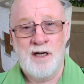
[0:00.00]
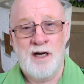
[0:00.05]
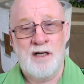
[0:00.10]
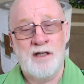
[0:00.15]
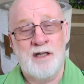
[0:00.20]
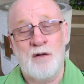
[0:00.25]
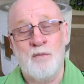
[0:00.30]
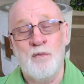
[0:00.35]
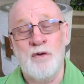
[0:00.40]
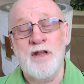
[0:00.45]

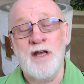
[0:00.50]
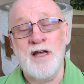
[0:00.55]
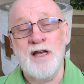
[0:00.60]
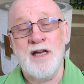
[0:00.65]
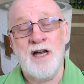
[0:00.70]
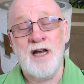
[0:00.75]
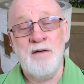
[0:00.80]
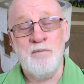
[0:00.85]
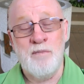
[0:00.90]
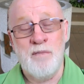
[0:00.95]
And then when they
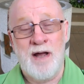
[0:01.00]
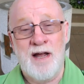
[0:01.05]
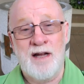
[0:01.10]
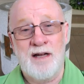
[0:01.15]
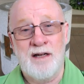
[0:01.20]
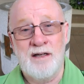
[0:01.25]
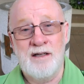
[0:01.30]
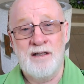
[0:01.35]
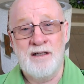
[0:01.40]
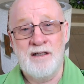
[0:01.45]
came
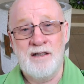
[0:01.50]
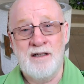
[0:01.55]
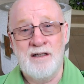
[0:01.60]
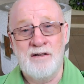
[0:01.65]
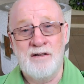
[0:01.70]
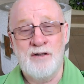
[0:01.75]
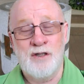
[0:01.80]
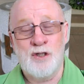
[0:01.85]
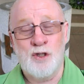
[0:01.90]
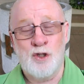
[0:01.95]
back,
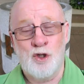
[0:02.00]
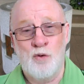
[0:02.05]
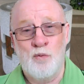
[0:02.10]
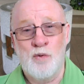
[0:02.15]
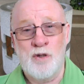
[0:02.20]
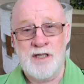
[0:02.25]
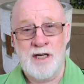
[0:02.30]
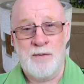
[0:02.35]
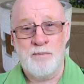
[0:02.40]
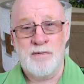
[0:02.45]
the tomb
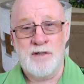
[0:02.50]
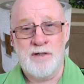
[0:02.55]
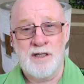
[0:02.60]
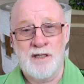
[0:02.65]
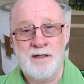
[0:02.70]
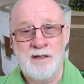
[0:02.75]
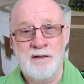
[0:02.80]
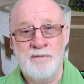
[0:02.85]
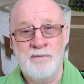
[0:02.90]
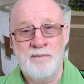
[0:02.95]
was
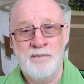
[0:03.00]
empty.